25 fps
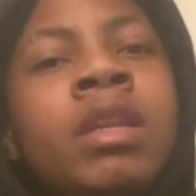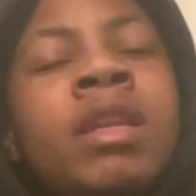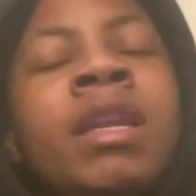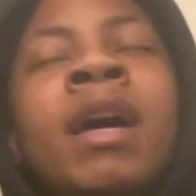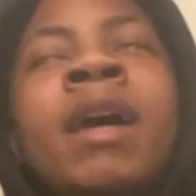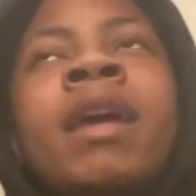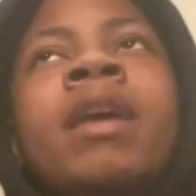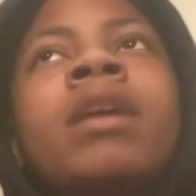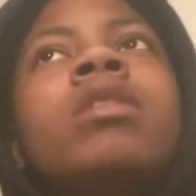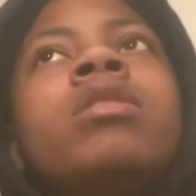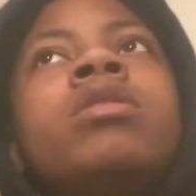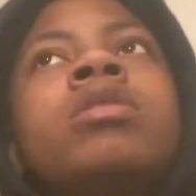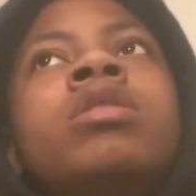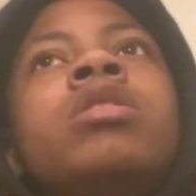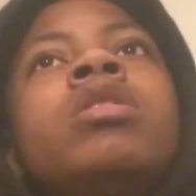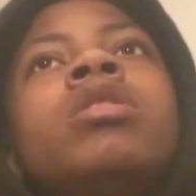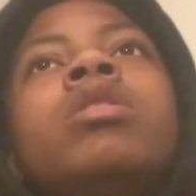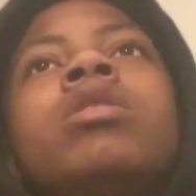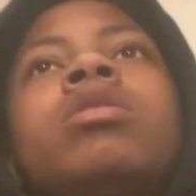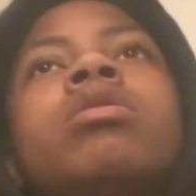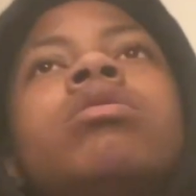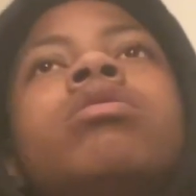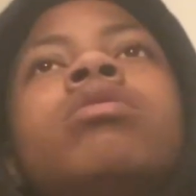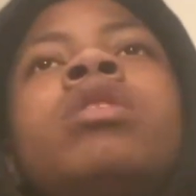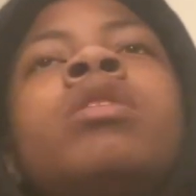Like
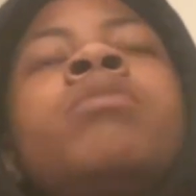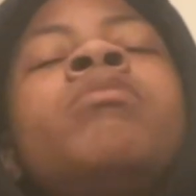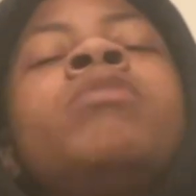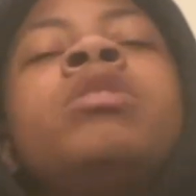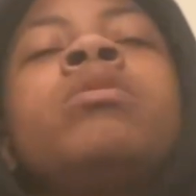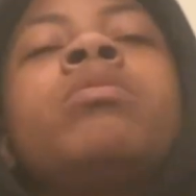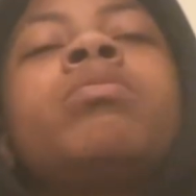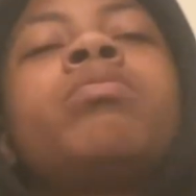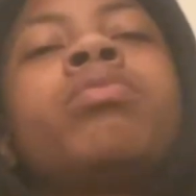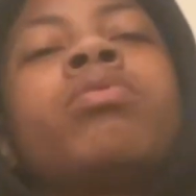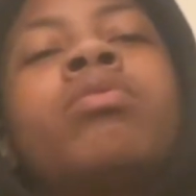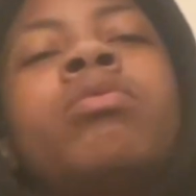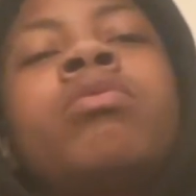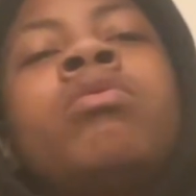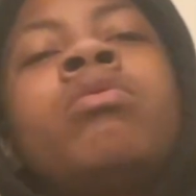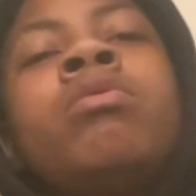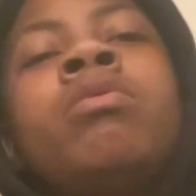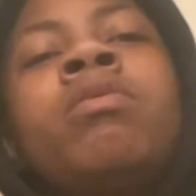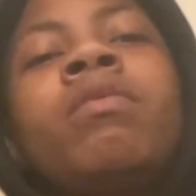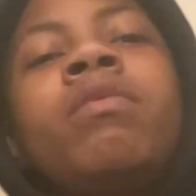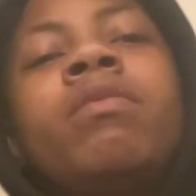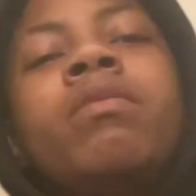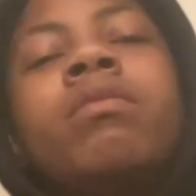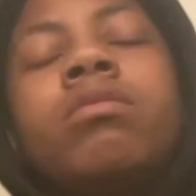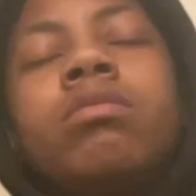let me
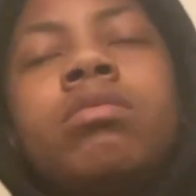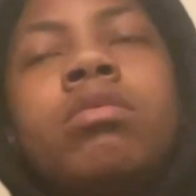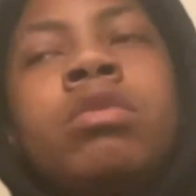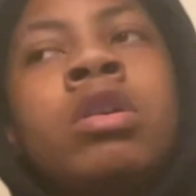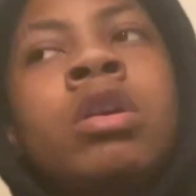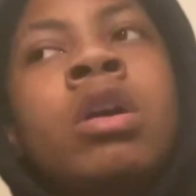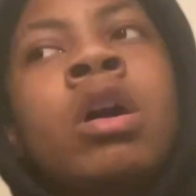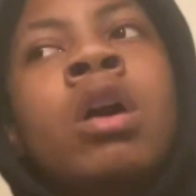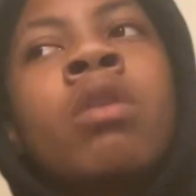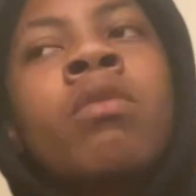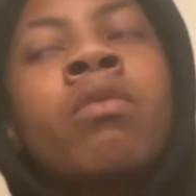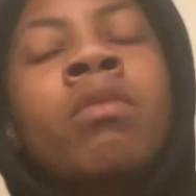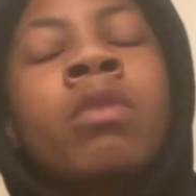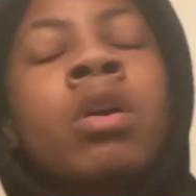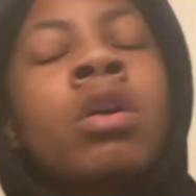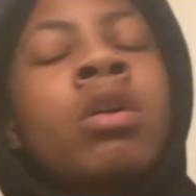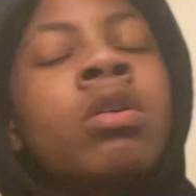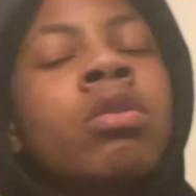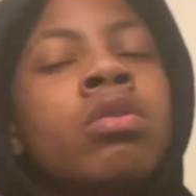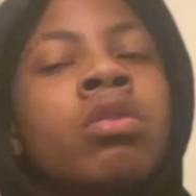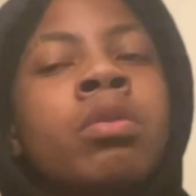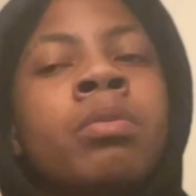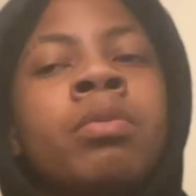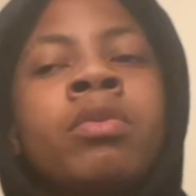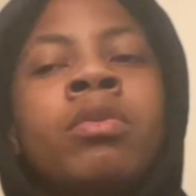prove y'all
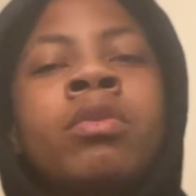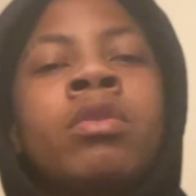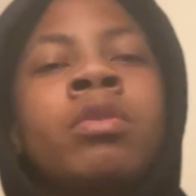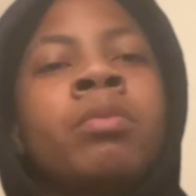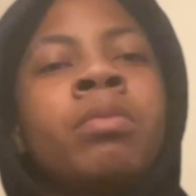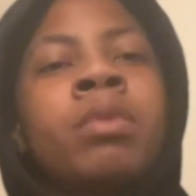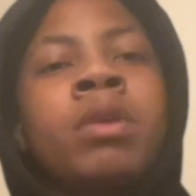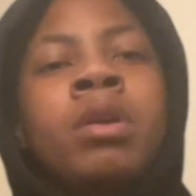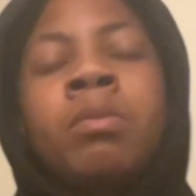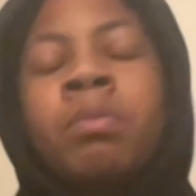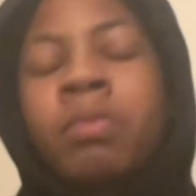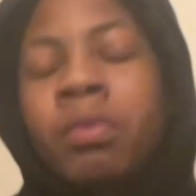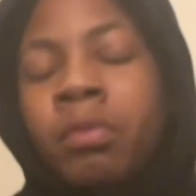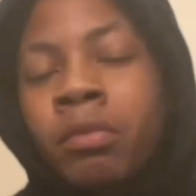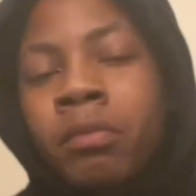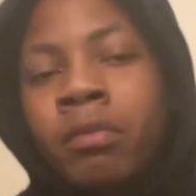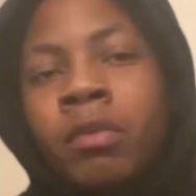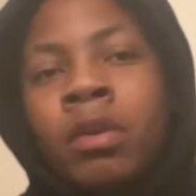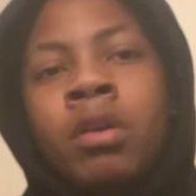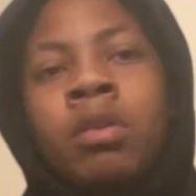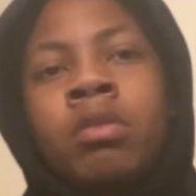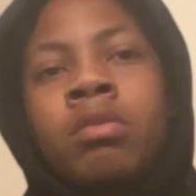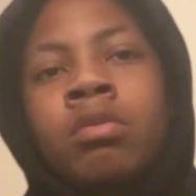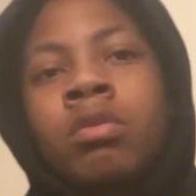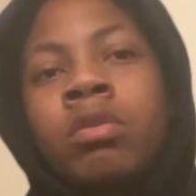wrong or prove the people
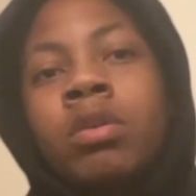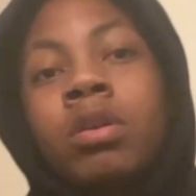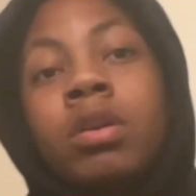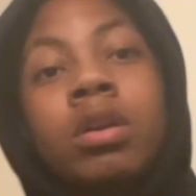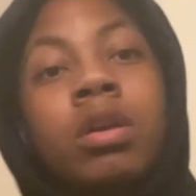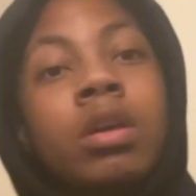wrong.